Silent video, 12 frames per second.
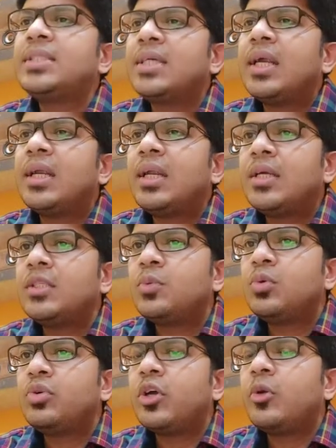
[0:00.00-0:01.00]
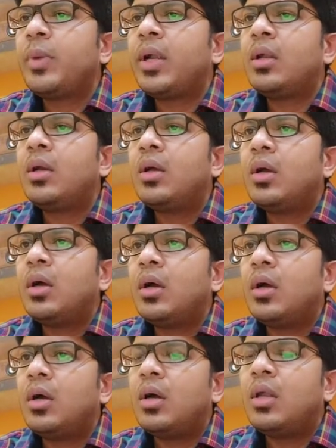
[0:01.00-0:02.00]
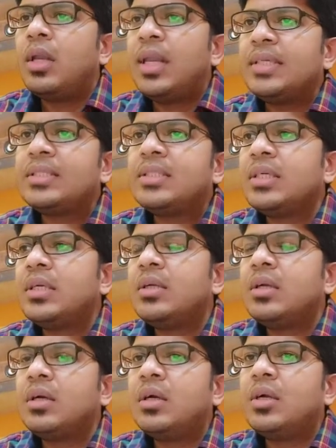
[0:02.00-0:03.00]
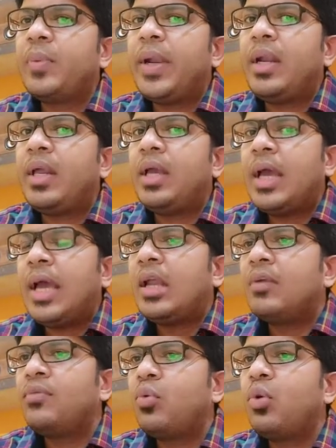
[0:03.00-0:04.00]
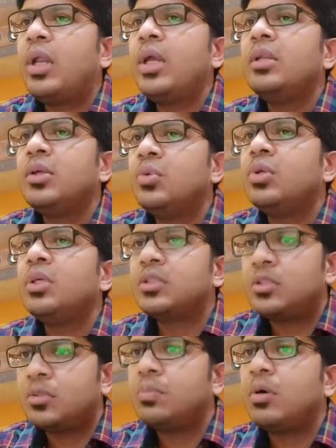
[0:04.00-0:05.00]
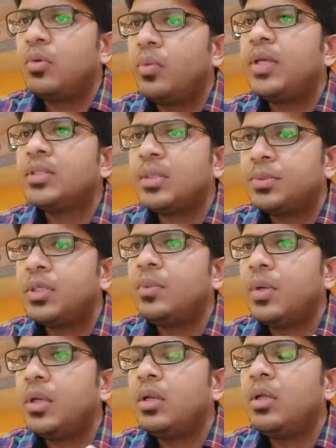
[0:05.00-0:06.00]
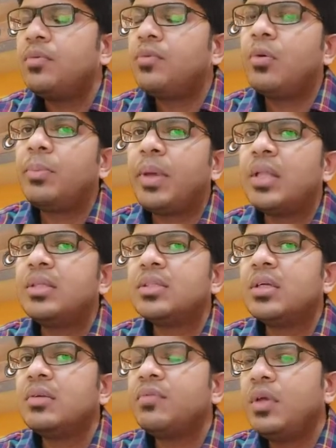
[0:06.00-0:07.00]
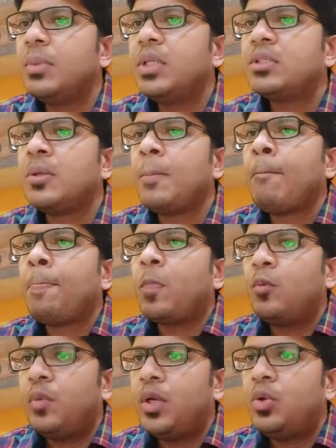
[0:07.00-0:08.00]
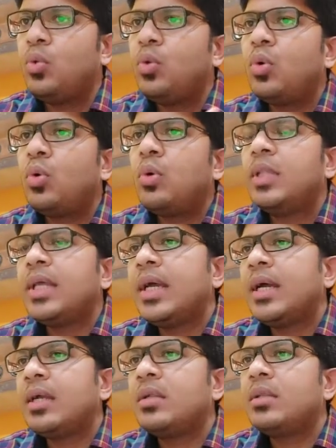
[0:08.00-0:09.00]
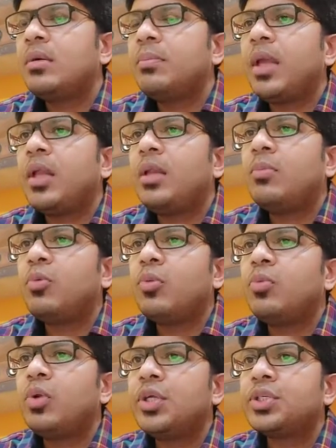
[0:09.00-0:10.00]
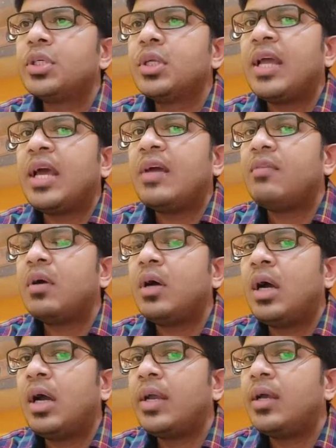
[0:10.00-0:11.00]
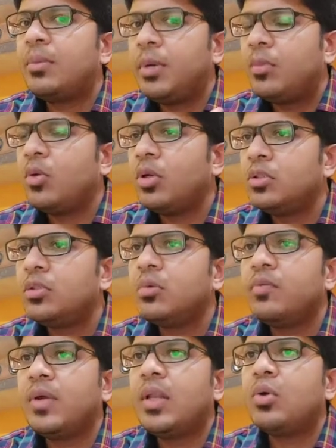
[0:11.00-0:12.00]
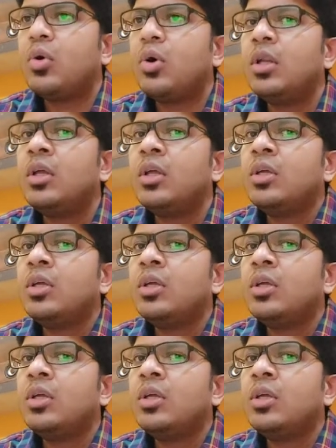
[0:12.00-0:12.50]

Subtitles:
guidelines would recommend less than 20 and 14 units per week subsequently for males and females. We do know that the male population have a higher metabolism of alcohol,